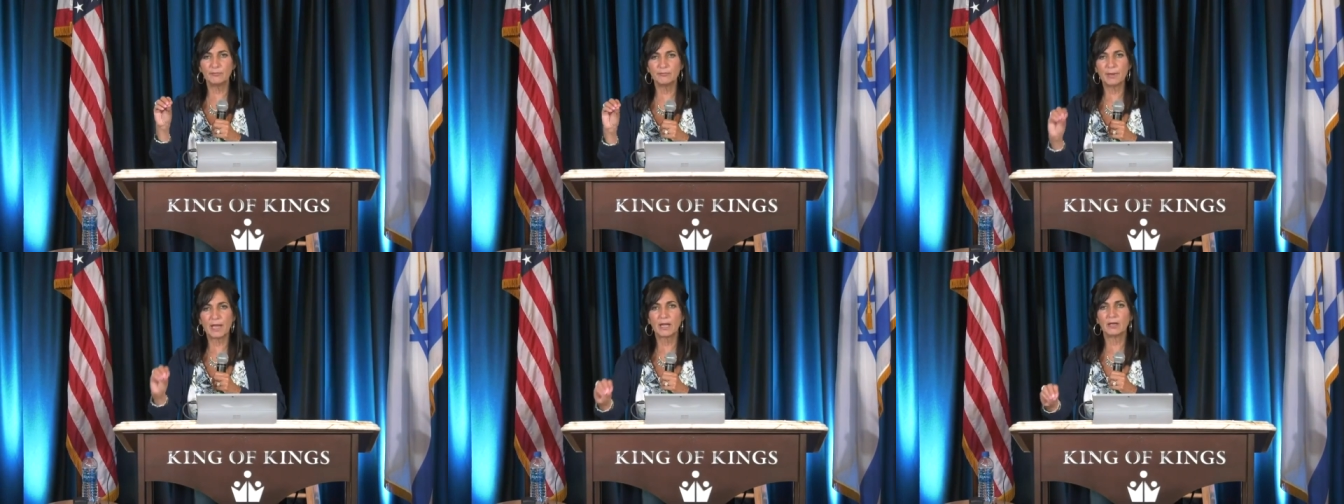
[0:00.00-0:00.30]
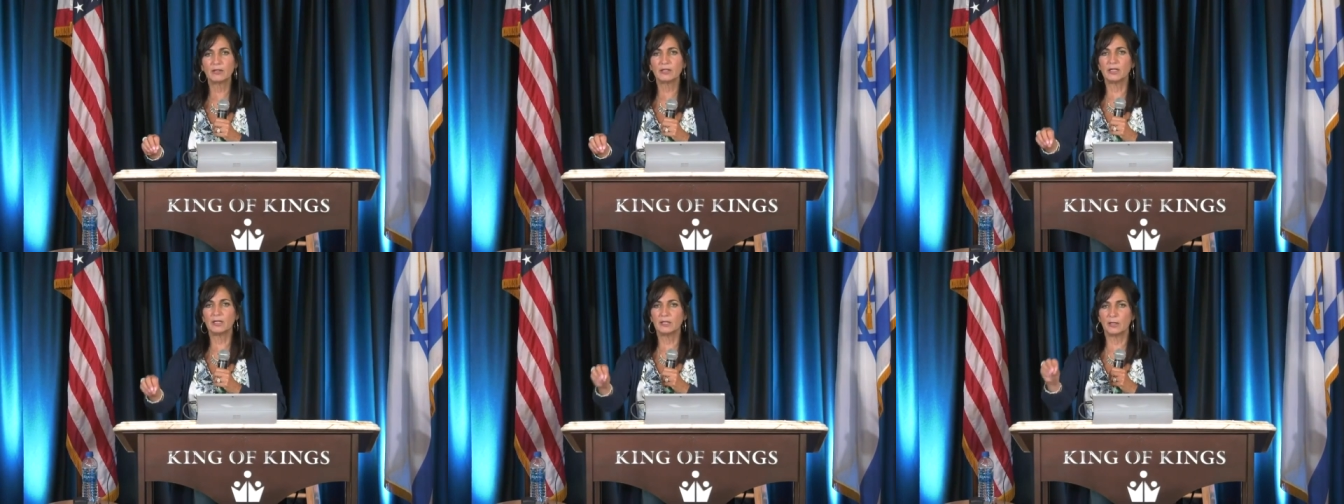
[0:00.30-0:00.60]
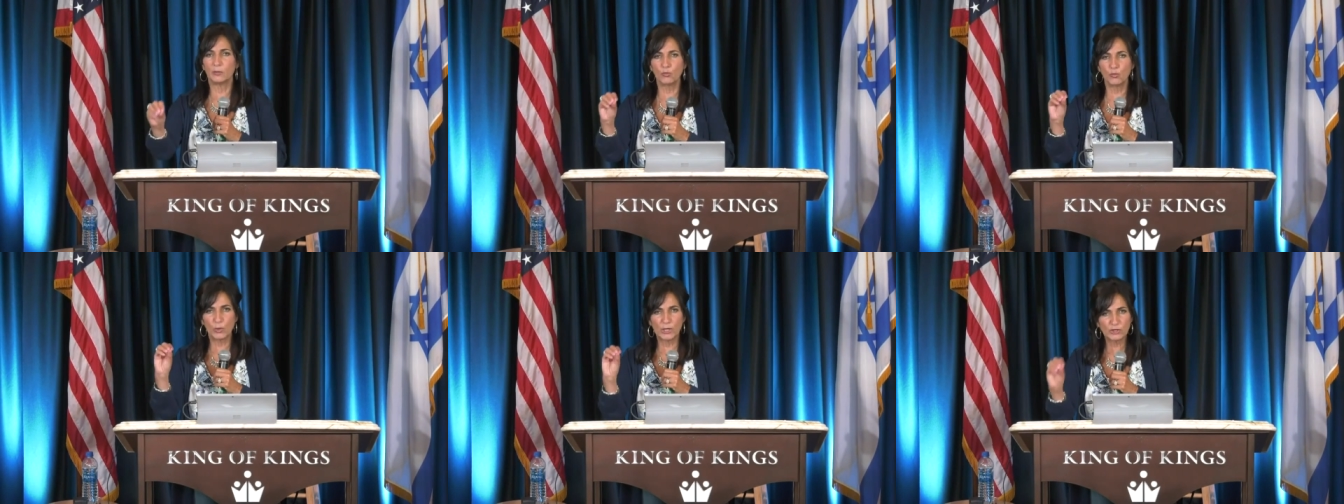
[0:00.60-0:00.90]
and
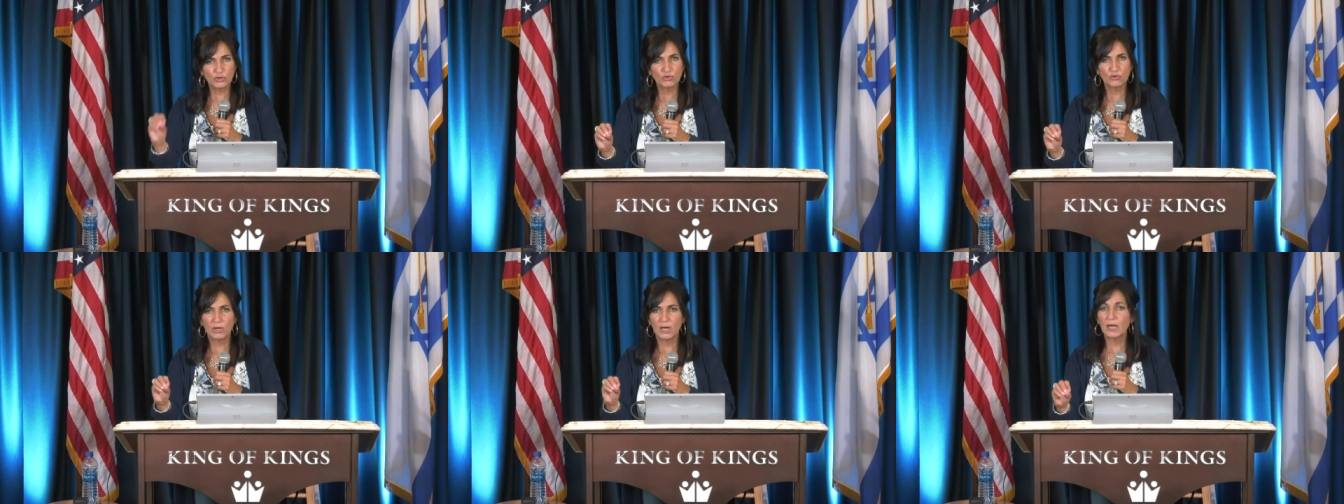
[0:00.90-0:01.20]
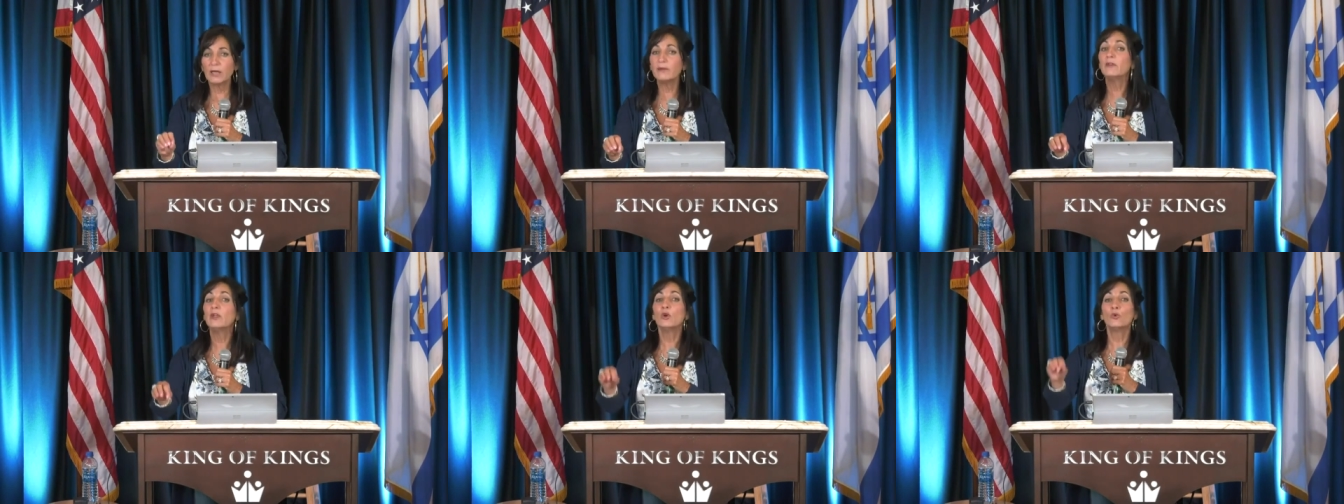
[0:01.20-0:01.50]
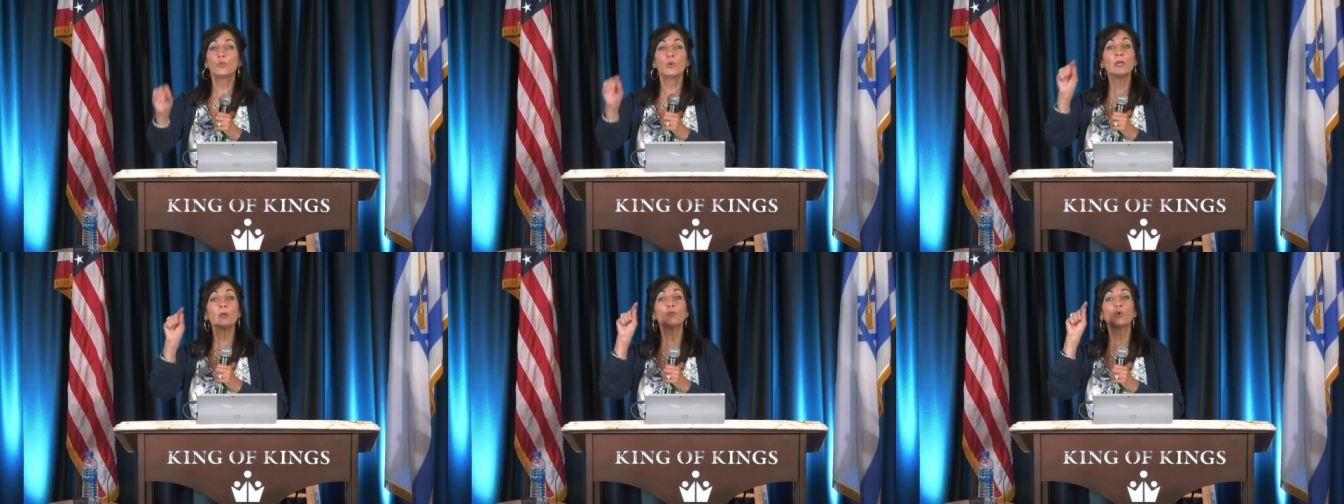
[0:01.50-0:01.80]
rebellion and
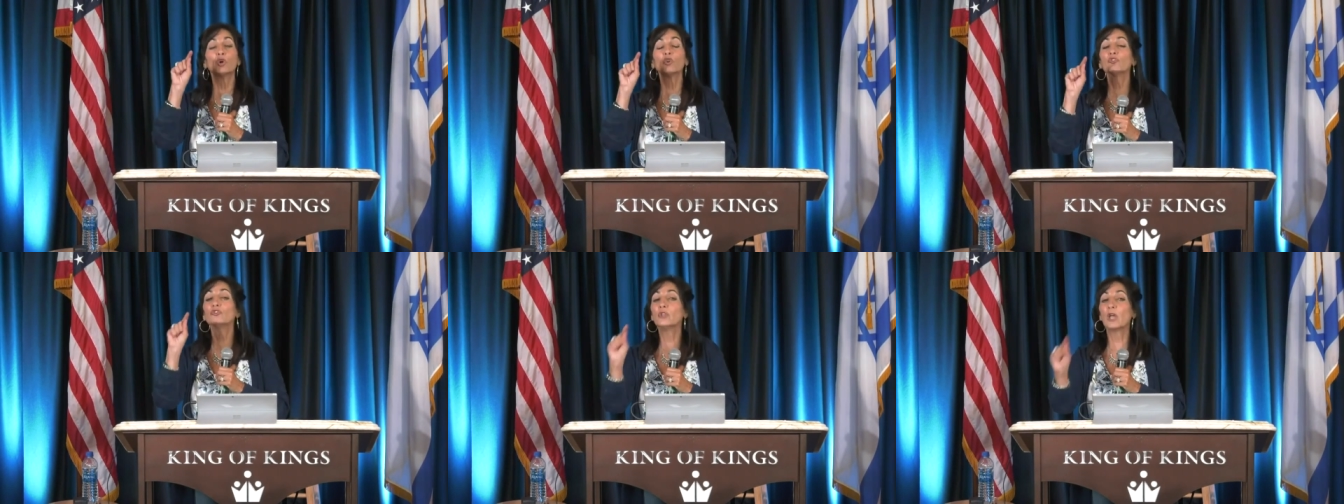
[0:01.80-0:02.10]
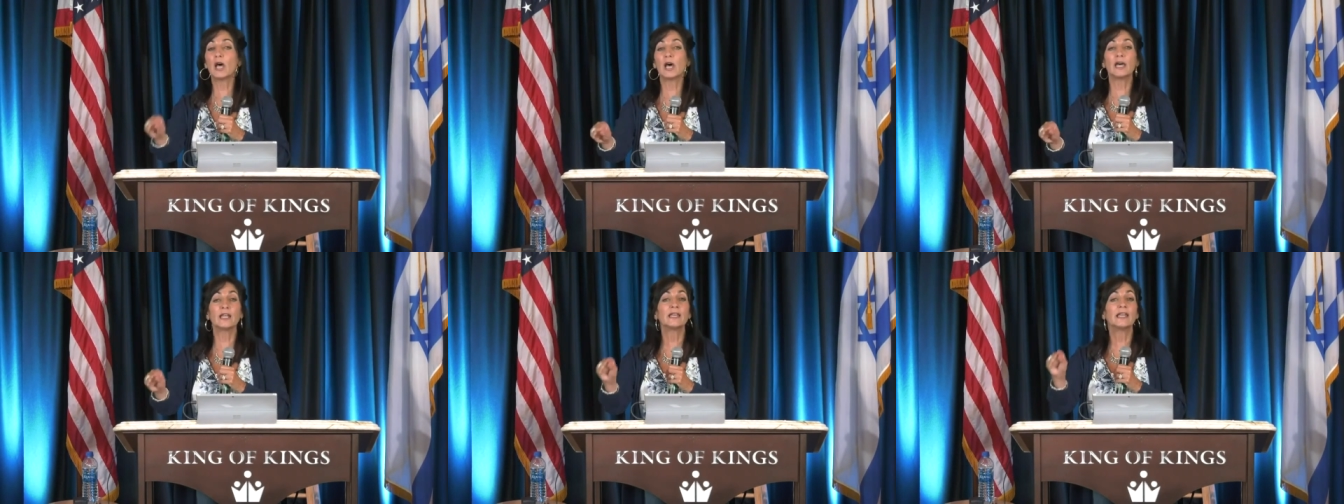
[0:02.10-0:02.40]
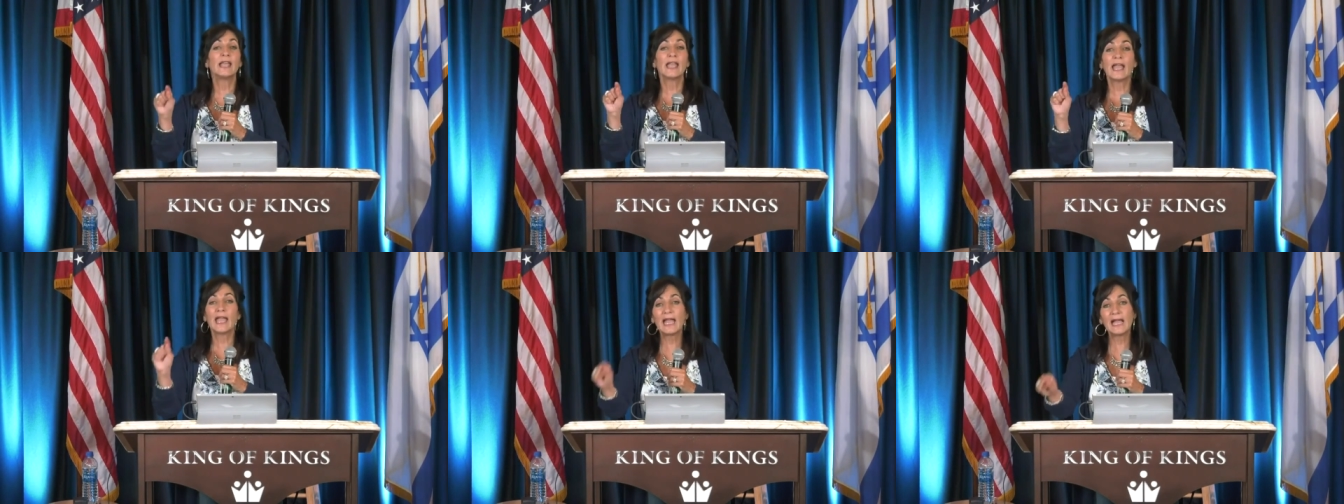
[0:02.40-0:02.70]
witchcraft. We will
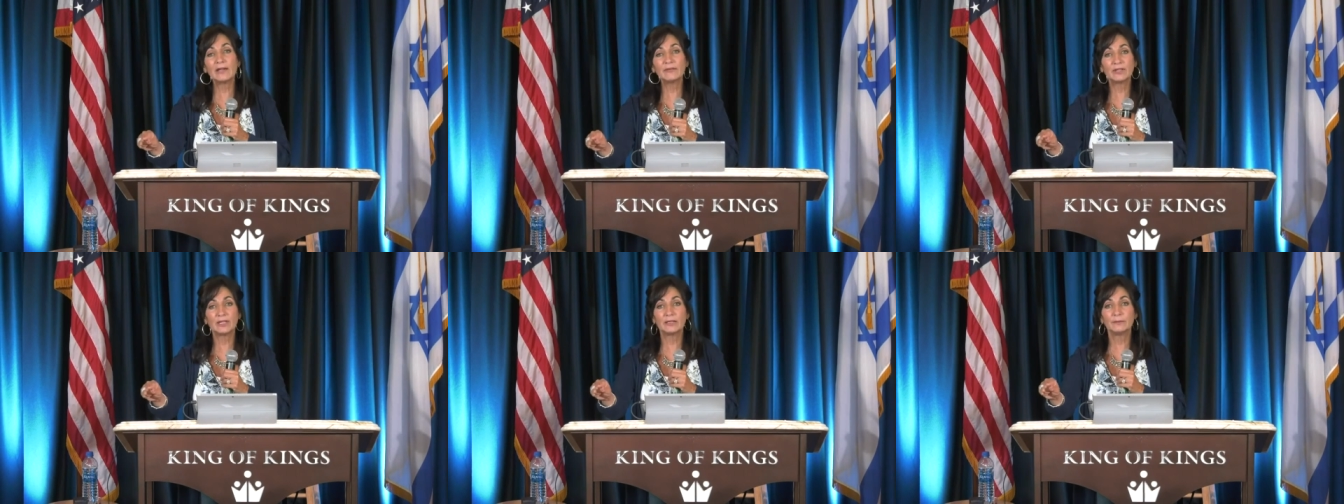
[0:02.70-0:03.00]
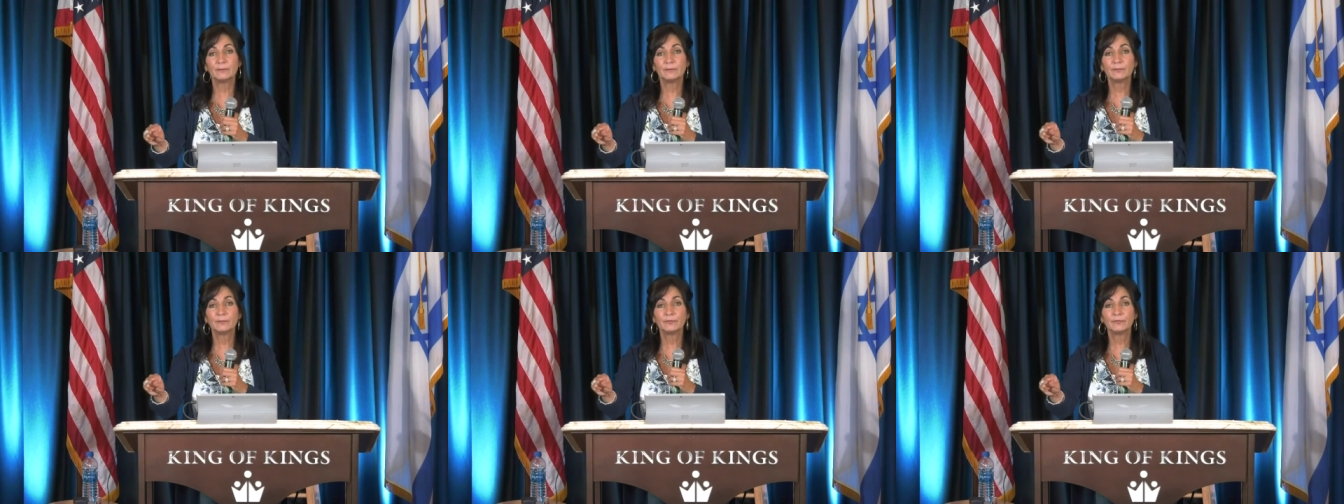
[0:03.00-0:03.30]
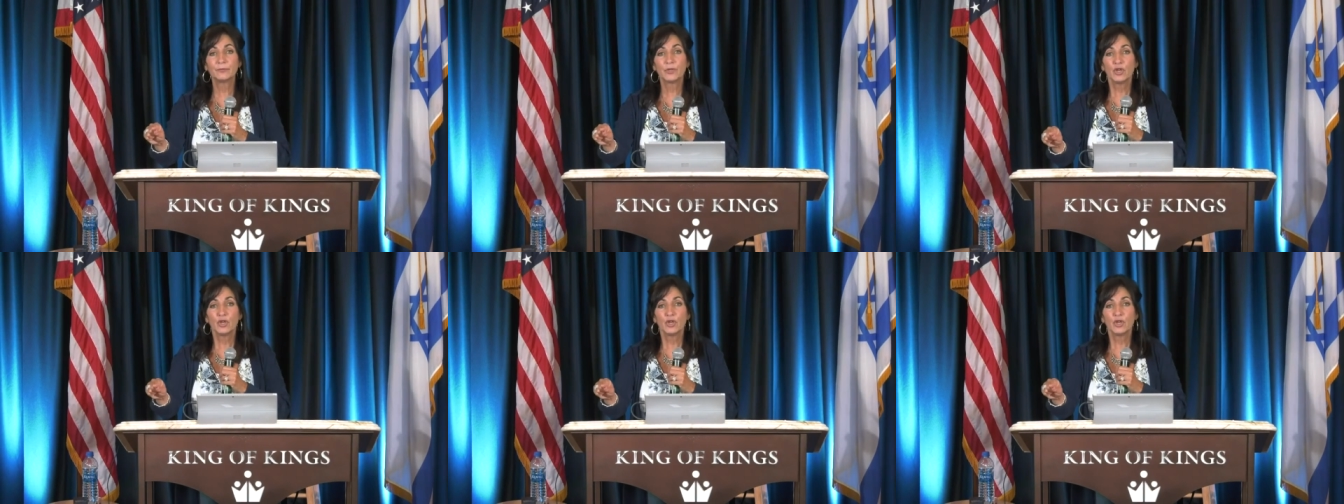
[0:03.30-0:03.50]
not have it.